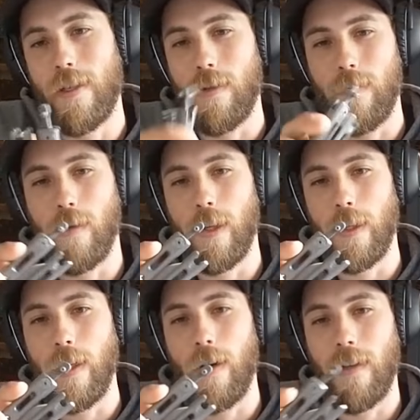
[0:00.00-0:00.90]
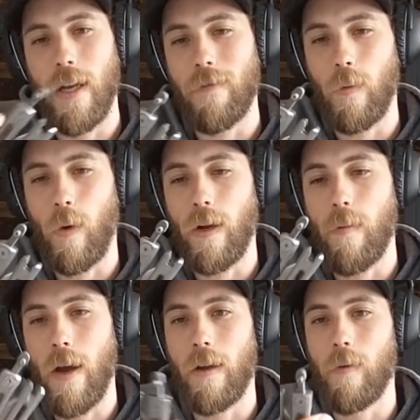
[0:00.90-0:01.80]
just you really don't even have to worry
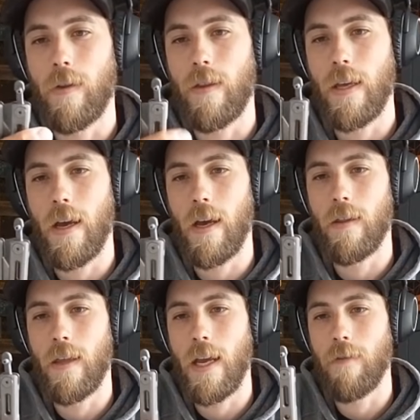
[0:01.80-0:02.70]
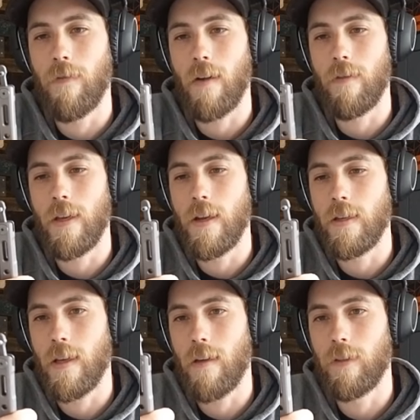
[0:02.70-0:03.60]
about it with the uh, the 85 or the
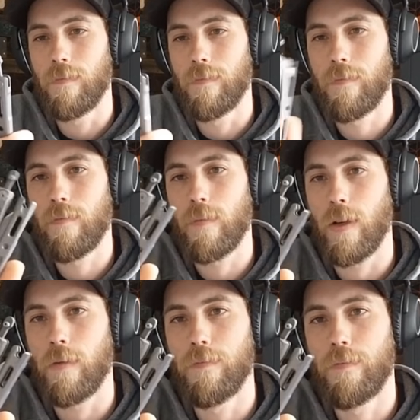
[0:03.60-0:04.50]
87. So